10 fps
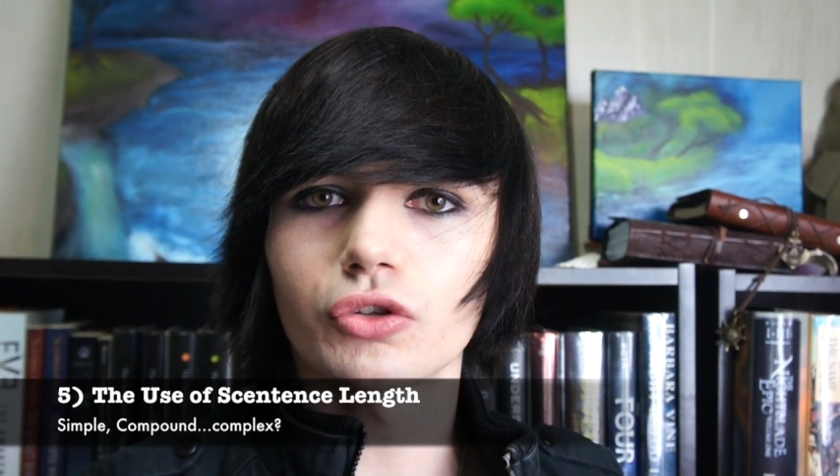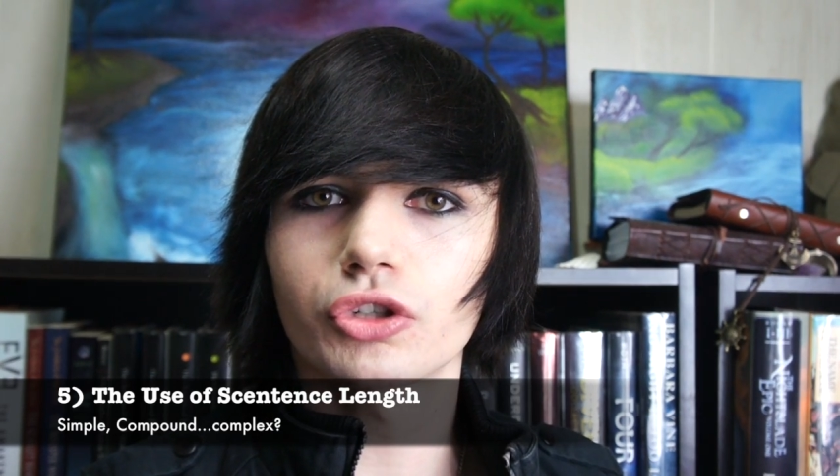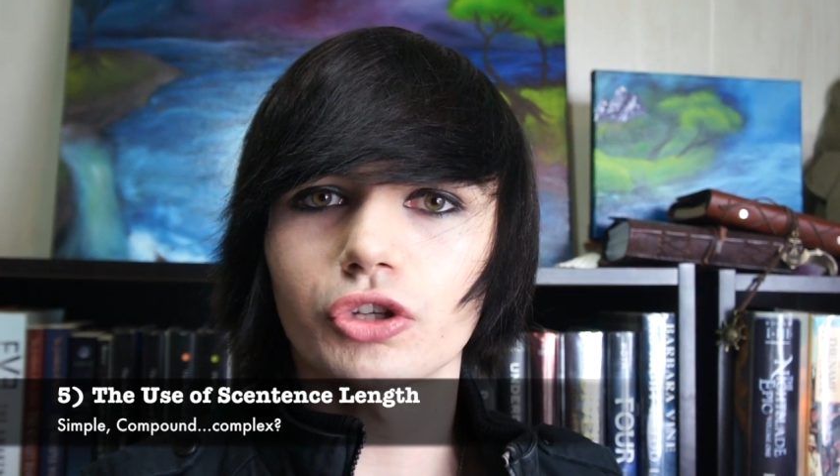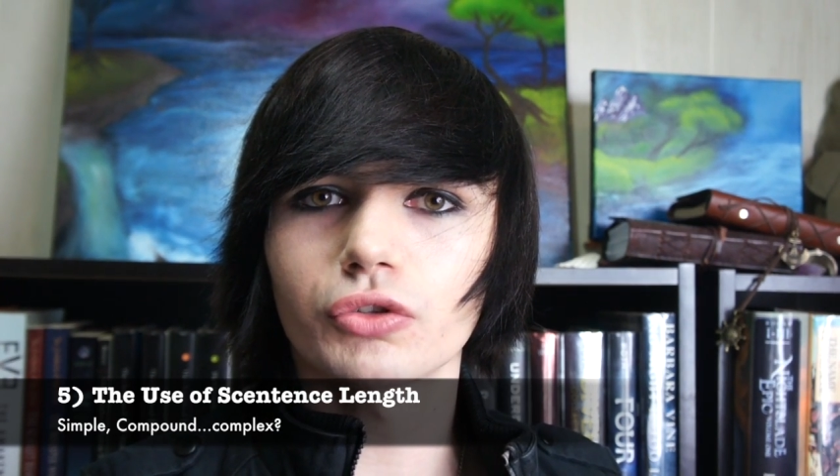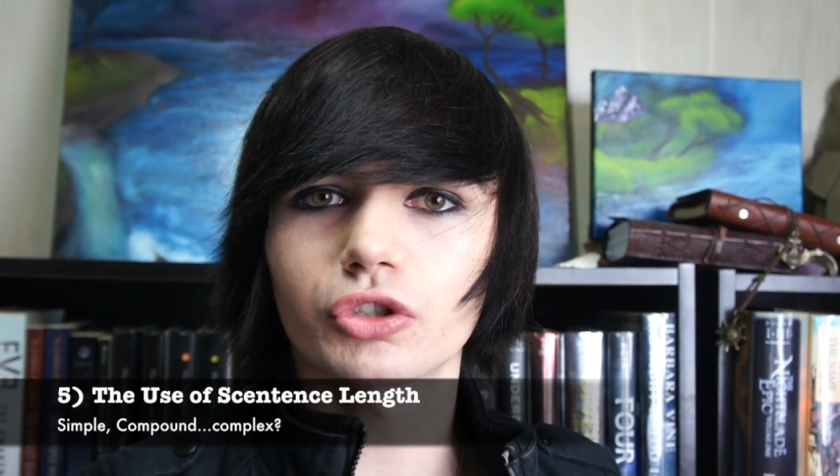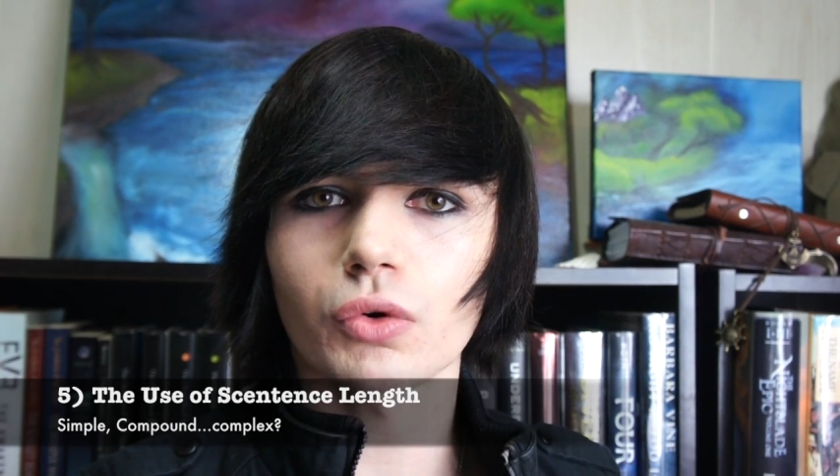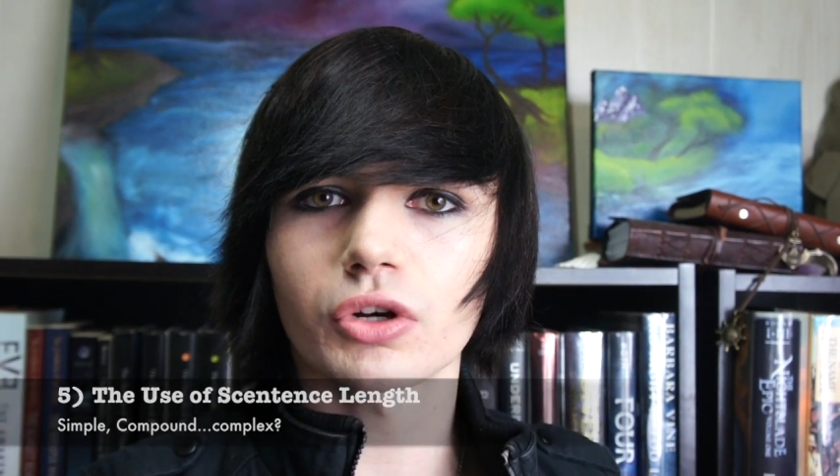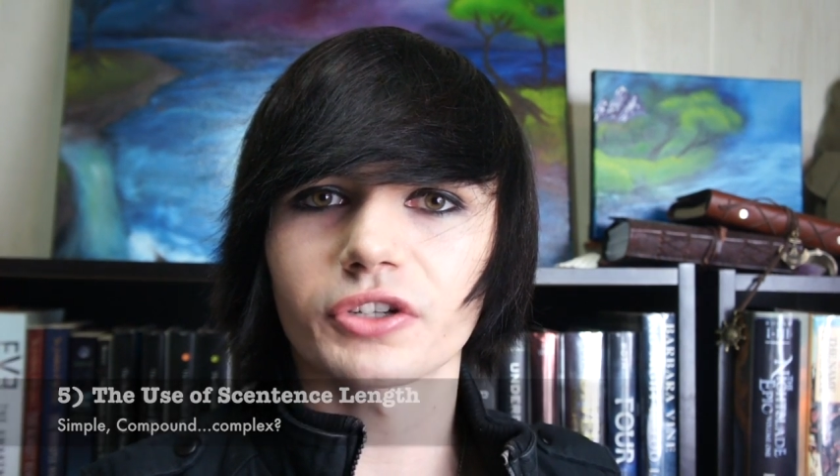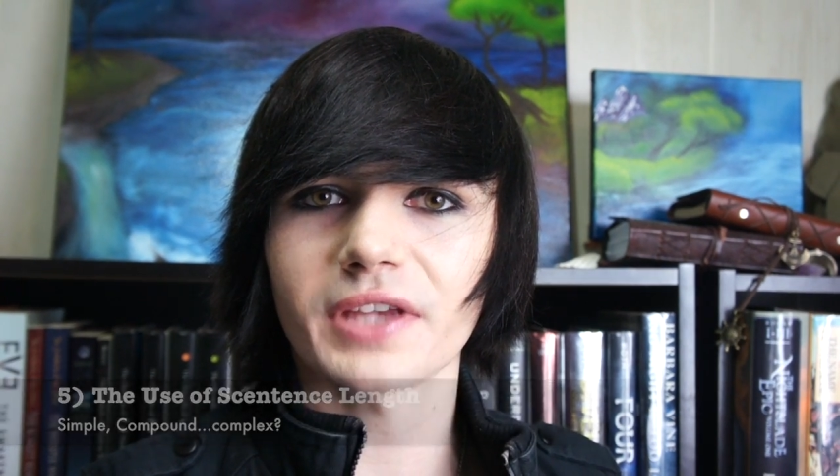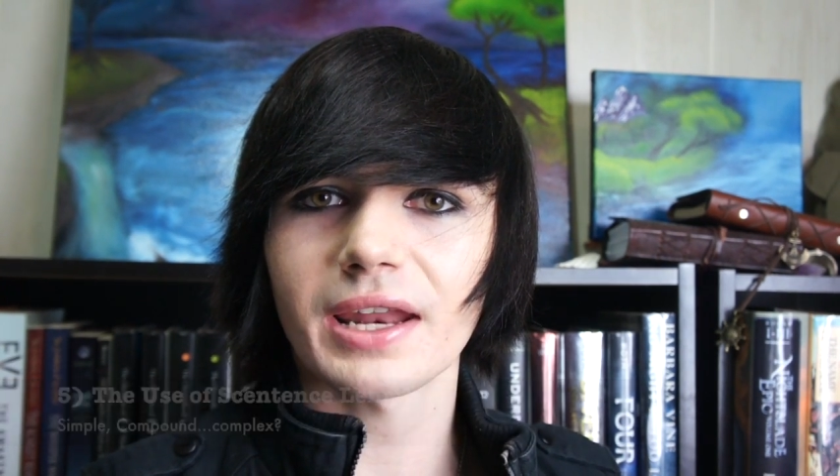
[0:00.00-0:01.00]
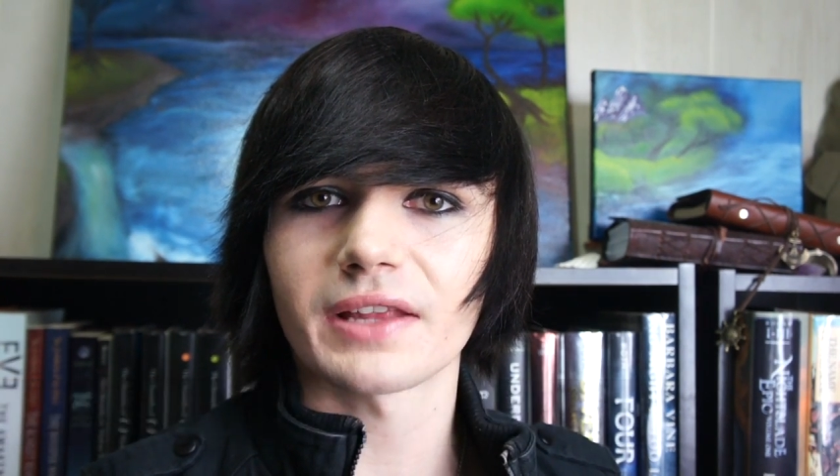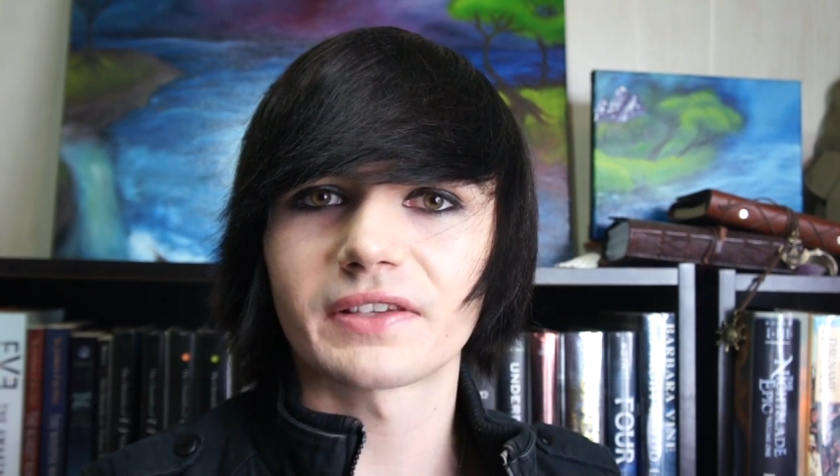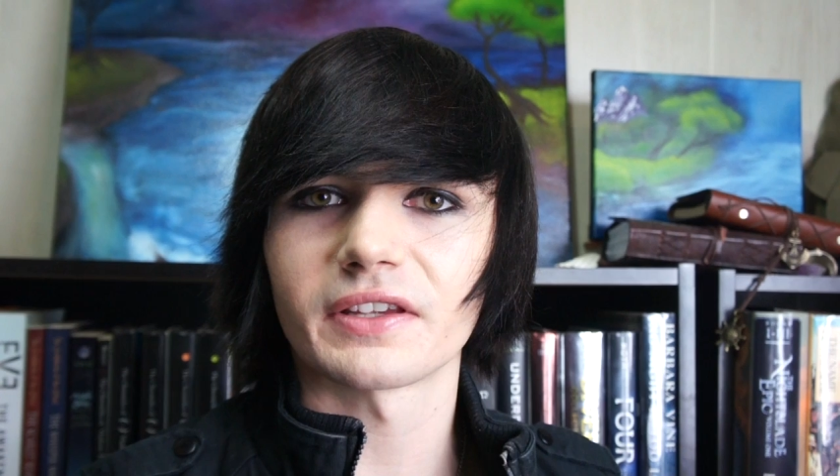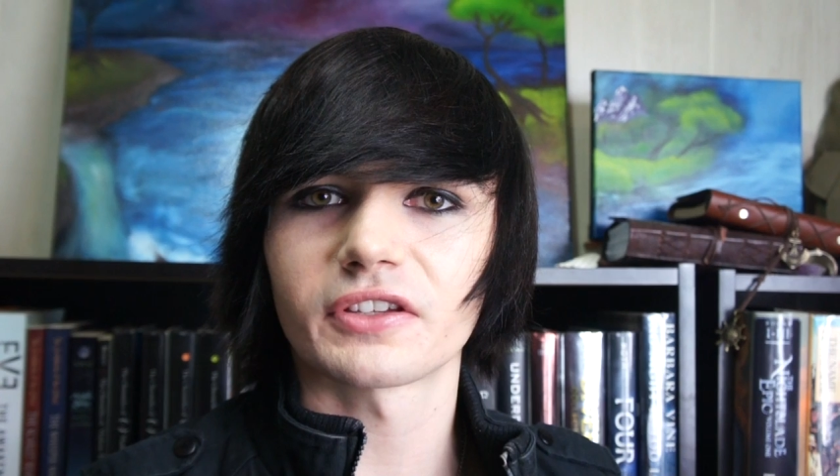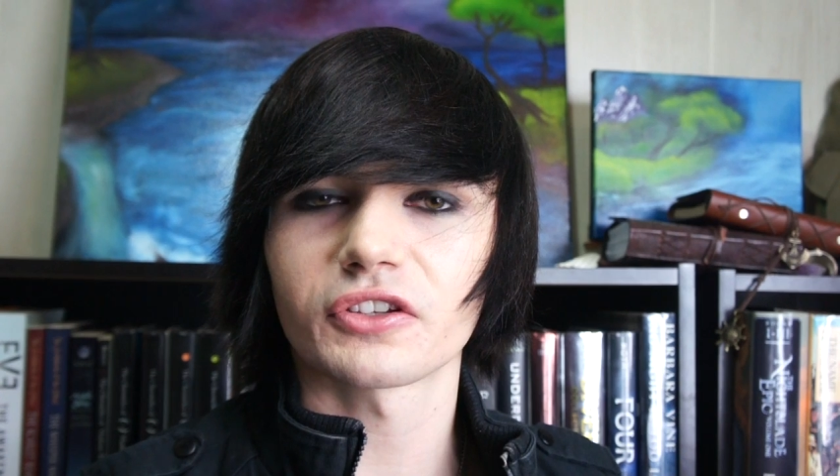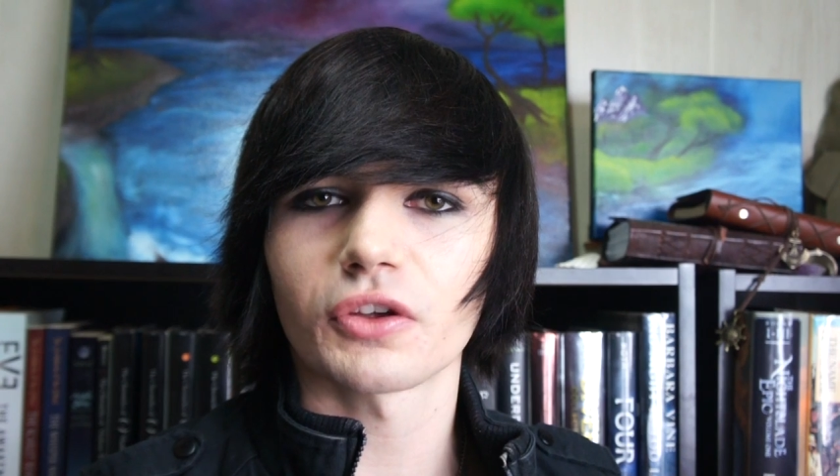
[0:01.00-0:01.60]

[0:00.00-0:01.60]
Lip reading: you should use shorter sentences